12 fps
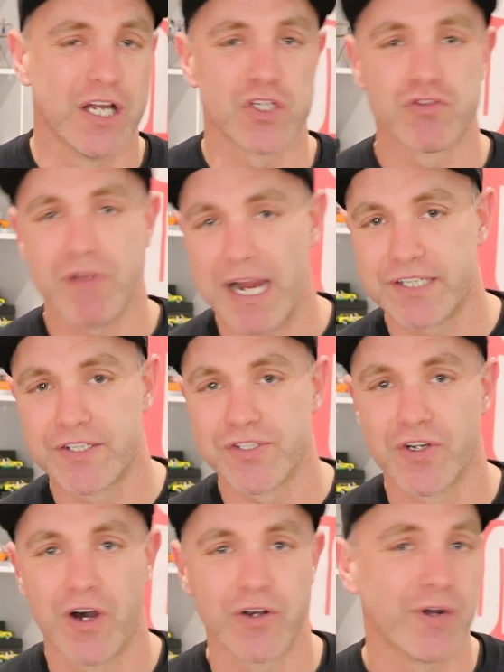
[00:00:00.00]
a track
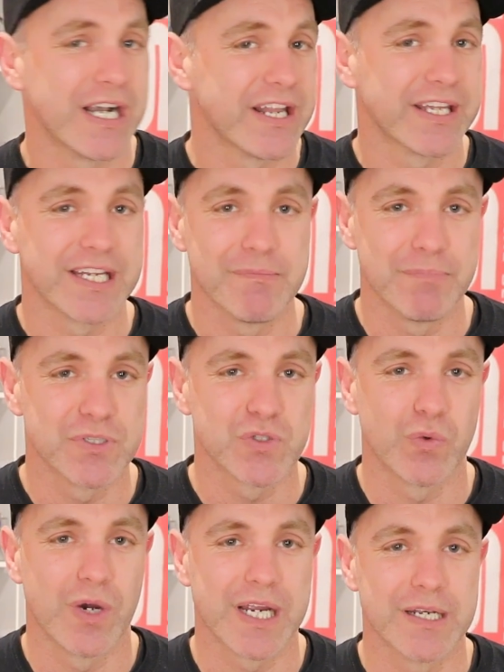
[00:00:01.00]
design, or anything in
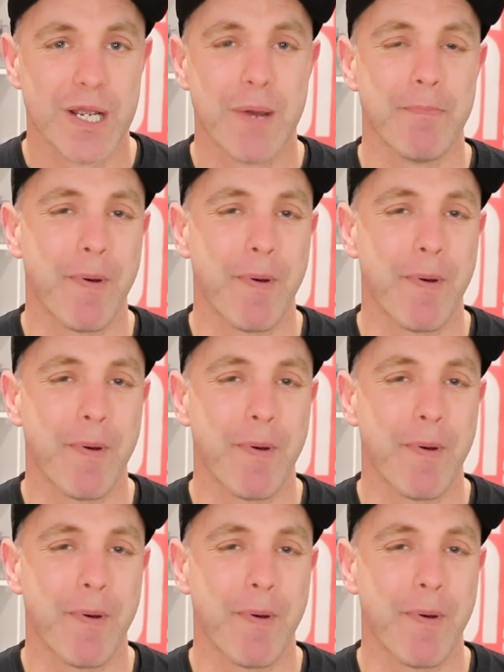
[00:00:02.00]
between.